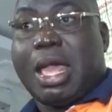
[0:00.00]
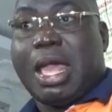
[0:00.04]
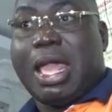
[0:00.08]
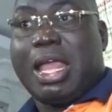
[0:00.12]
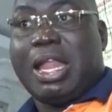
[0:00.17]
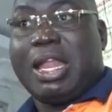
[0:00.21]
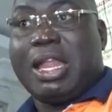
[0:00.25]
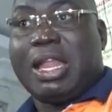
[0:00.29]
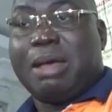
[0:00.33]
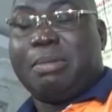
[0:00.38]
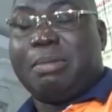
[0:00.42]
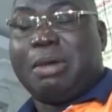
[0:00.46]

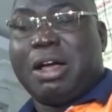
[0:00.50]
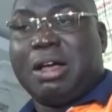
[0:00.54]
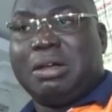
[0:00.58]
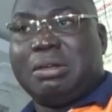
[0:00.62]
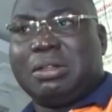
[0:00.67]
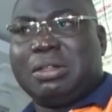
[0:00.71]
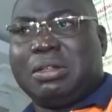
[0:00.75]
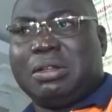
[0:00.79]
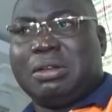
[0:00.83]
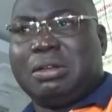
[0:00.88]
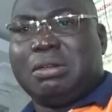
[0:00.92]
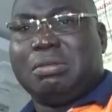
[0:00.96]
And
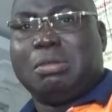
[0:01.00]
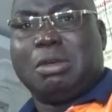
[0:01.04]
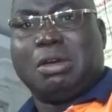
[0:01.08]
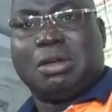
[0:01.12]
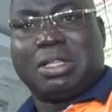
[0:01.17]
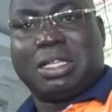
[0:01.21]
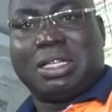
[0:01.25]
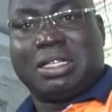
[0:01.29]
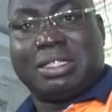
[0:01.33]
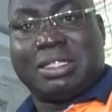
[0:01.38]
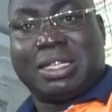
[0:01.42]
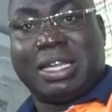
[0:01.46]
about, you know,
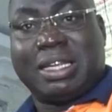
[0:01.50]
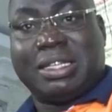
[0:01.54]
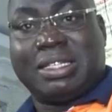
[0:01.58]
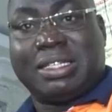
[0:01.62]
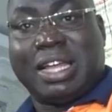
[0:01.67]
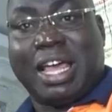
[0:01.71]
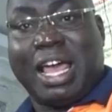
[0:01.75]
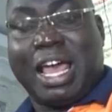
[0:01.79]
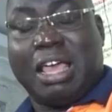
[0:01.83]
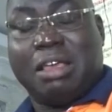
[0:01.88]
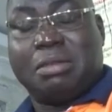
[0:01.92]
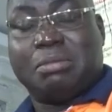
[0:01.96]
more than 10
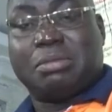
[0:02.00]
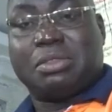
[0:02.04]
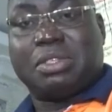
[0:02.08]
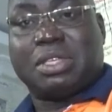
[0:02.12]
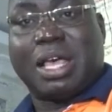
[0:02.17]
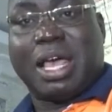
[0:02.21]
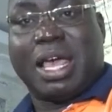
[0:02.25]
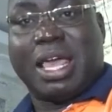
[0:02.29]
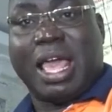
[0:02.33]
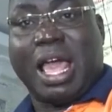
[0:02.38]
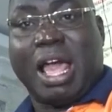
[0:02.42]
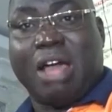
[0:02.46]

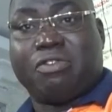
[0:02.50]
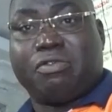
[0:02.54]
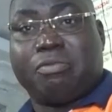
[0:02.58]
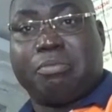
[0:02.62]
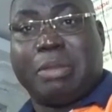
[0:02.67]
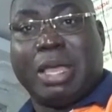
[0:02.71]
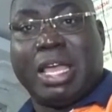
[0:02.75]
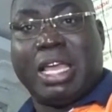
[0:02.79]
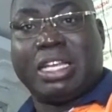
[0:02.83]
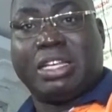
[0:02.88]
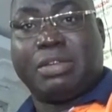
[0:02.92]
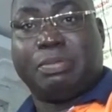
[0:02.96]
times I
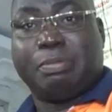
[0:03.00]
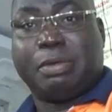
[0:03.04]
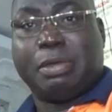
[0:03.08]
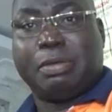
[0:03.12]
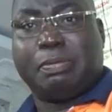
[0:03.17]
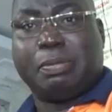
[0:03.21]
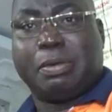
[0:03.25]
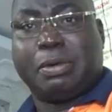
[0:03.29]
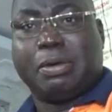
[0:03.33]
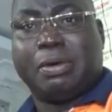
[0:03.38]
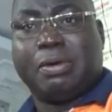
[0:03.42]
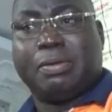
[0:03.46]
have met
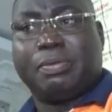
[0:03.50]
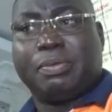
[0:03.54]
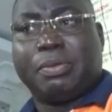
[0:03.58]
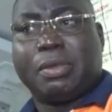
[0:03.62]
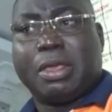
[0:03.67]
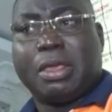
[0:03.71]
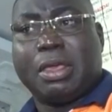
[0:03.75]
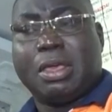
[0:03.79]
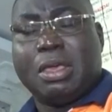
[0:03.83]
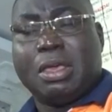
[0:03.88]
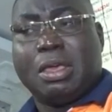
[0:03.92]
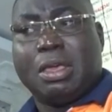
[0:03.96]
people
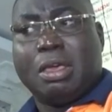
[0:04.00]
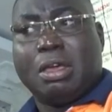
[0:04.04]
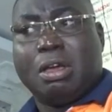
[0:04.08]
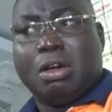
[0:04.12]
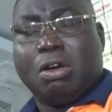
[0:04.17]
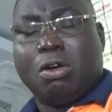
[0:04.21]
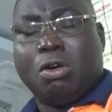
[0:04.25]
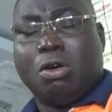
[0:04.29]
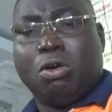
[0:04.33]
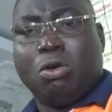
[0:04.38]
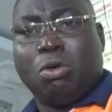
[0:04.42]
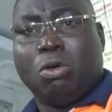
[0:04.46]

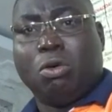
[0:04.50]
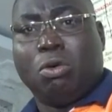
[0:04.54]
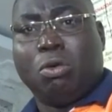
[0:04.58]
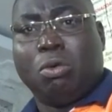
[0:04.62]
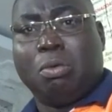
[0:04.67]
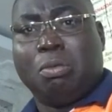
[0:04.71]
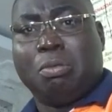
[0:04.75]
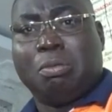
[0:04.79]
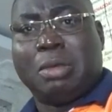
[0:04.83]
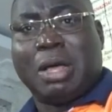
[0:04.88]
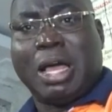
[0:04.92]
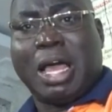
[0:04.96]

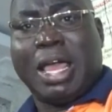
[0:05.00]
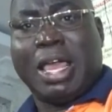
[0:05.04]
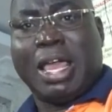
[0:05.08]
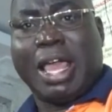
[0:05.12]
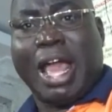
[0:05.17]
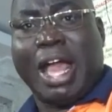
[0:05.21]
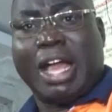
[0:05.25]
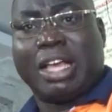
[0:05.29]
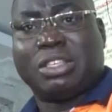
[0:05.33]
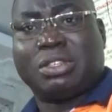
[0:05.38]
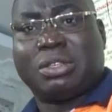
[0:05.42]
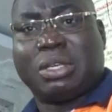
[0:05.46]
whom
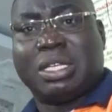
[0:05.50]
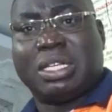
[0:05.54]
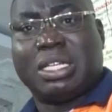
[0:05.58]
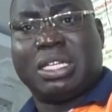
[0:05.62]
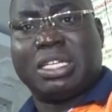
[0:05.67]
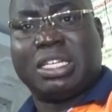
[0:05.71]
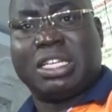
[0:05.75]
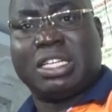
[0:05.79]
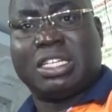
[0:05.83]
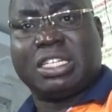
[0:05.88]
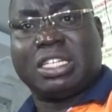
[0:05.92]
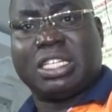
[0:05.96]
I
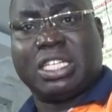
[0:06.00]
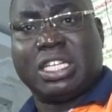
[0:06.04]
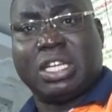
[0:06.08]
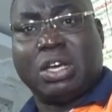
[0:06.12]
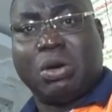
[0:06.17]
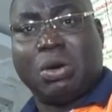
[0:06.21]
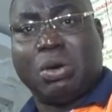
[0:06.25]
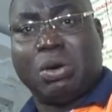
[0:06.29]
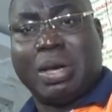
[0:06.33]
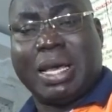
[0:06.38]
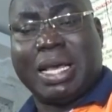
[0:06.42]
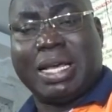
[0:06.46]
actually didn't
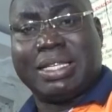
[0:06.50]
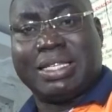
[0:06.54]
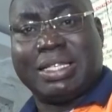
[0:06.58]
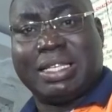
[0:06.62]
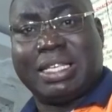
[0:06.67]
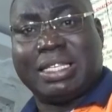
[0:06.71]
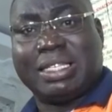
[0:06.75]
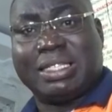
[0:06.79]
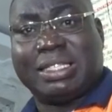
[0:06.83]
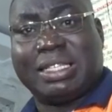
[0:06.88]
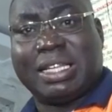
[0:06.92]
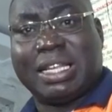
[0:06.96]
know
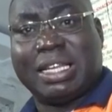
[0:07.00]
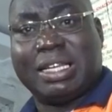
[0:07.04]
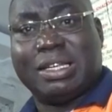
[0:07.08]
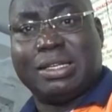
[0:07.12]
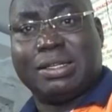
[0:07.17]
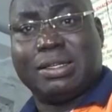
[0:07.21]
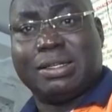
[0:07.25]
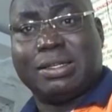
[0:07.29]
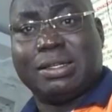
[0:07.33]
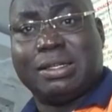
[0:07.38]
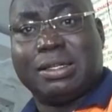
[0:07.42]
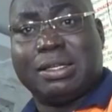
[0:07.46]
existed.
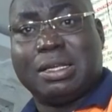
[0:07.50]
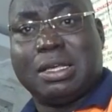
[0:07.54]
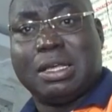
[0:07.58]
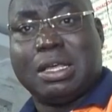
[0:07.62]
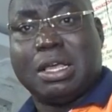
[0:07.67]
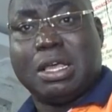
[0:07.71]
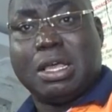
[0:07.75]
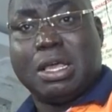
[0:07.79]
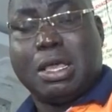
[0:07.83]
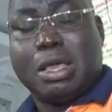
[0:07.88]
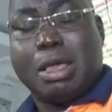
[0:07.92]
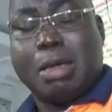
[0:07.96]

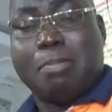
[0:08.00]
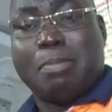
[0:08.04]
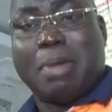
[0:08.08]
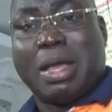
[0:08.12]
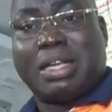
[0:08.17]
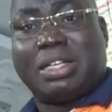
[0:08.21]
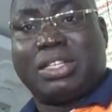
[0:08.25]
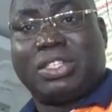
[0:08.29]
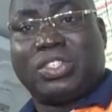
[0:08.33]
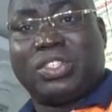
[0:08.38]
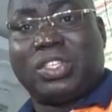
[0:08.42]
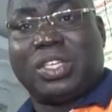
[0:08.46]

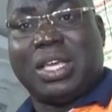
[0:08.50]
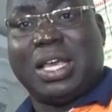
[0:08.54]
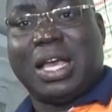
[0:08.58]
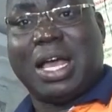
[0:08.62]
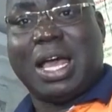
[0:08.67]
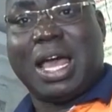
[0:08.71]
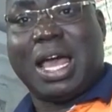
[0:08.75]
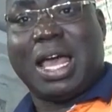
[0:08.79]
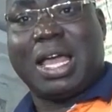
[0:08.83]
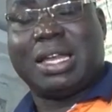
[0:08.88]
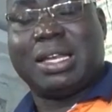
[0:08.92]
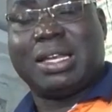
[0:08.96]
But she
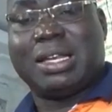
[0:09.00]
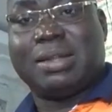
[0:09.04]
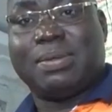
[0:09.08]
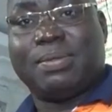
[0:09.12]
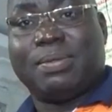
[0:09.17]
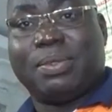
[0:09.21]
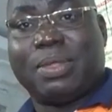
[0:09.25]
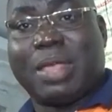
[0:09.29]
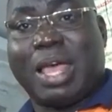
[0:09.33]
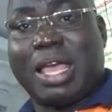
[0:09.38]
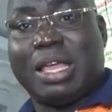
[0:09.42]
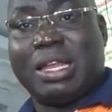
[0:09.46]
had
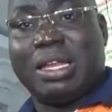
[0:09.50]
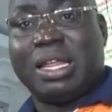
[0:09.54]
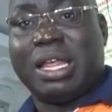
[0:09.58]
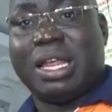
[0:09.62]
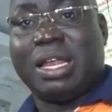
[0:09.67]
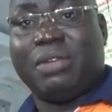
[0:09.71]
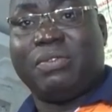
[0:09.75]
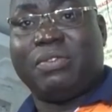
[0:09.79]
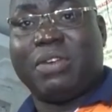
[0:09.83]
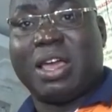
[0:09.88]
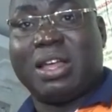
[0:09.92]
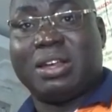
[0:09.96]

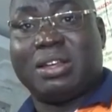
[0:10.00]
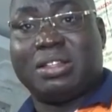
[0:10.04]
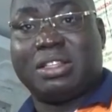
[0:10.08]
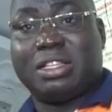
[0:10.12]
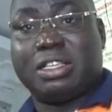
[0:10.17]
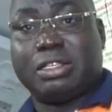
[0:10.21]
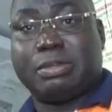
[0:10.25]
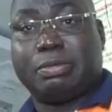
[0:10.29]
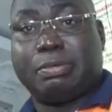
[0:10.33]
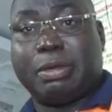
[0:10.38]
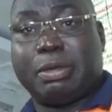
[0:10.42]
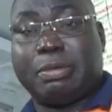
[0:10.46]
identified
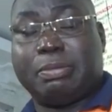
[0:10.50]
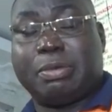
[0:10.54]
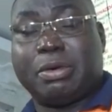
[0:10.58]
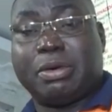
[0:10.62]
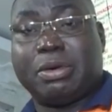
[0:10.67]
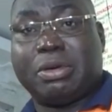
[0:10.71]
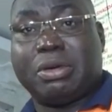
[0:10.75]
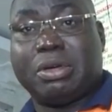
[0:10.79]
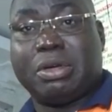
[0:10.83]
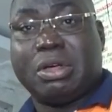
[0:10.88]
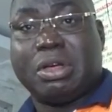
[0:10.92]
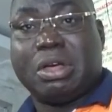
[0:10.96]
these
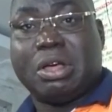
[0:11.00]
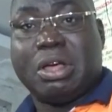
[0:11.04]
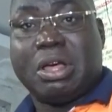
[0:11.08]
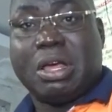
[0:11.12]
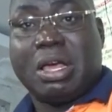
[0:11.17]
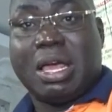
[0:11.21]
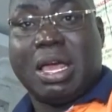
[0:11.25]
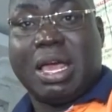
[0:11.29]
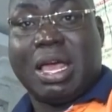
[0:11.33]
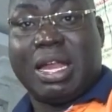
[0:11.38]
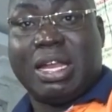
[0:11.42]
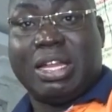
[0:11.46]
people
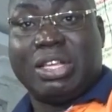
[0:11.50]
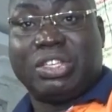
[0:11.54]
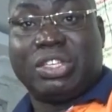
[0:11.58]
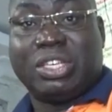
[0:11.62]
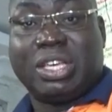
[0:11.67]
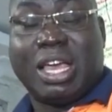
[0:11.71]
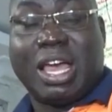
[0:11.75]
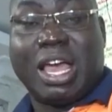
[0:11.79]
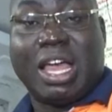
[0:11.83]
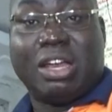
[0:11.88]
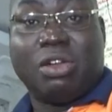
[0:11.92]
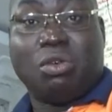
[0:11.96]
and
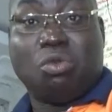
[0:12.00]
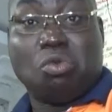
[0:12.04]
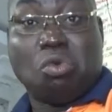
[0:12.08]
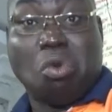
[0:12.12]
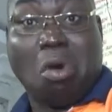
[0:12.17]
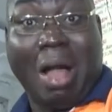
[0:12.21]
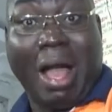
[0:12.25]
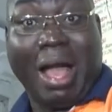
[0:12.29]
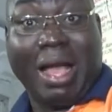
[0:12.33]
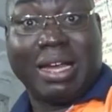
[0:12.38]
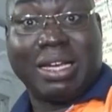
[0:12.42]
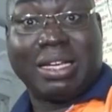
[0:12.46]
she had
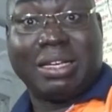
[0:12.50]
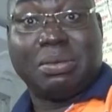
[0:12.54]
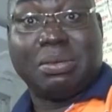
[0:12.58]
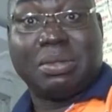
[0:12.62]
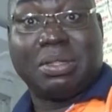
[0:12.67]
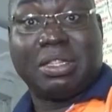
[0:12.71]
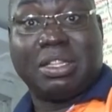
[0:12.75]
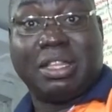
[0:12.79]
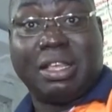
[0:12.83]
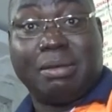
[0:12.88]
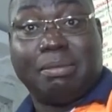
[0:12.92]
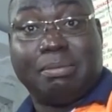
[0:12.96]
worked
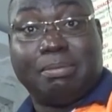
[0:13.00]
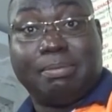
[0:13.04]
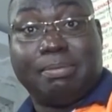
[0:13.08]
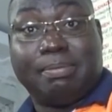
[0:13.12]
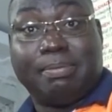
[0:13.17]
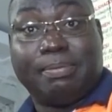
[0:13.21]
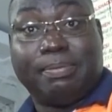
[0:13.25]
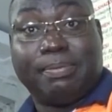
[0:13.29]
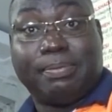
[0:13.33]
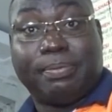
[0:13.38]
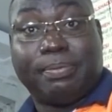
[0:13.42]
with them